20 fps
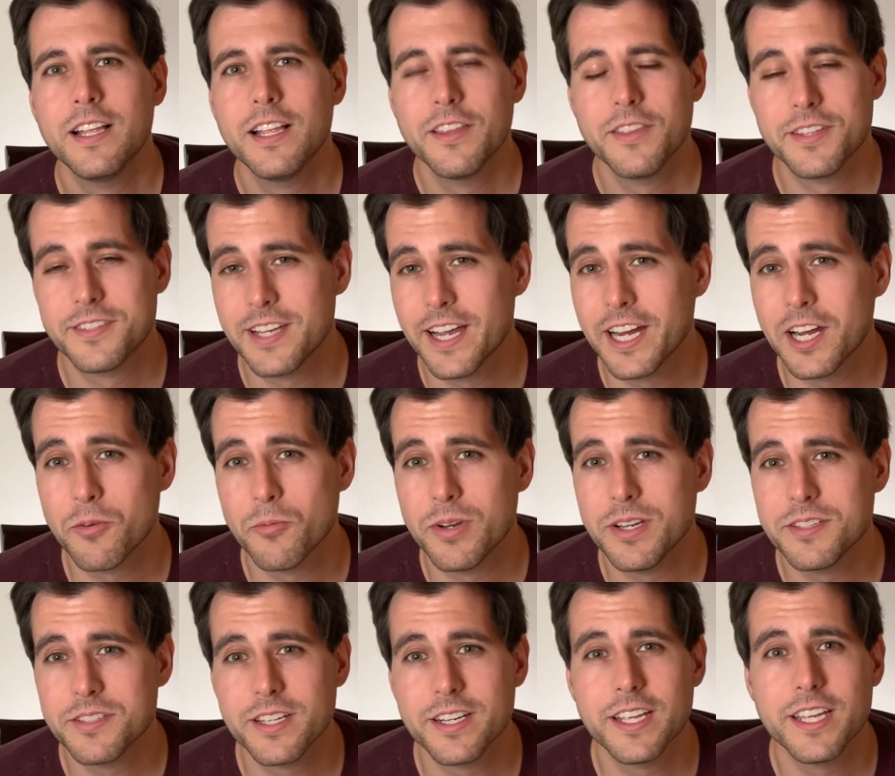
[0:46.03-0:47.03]
The second
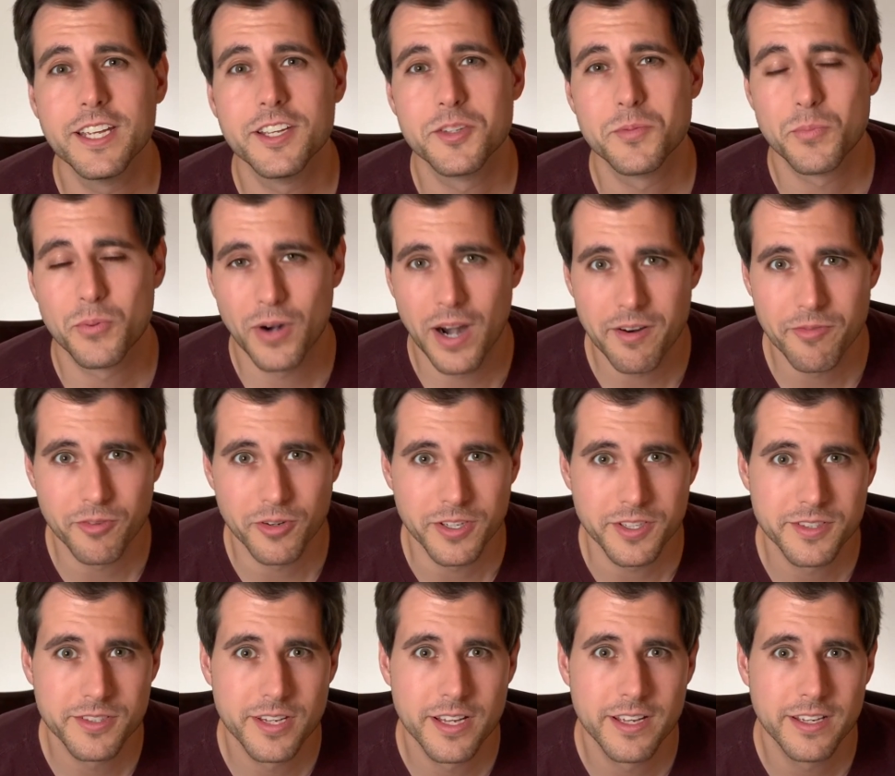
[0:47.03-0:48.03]
reason is
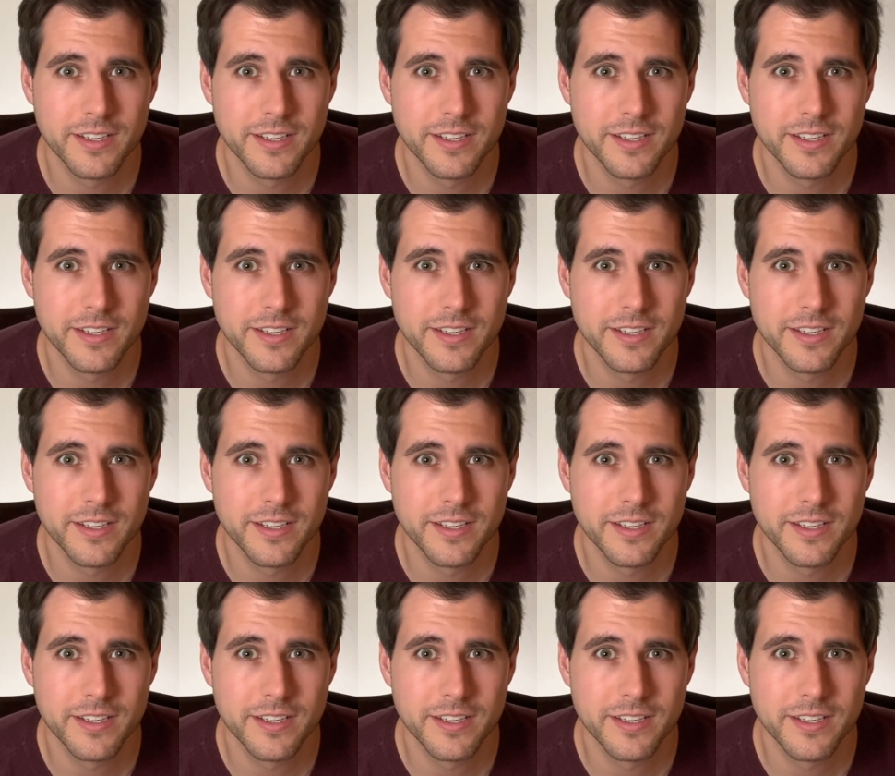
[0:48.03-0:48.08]
preference.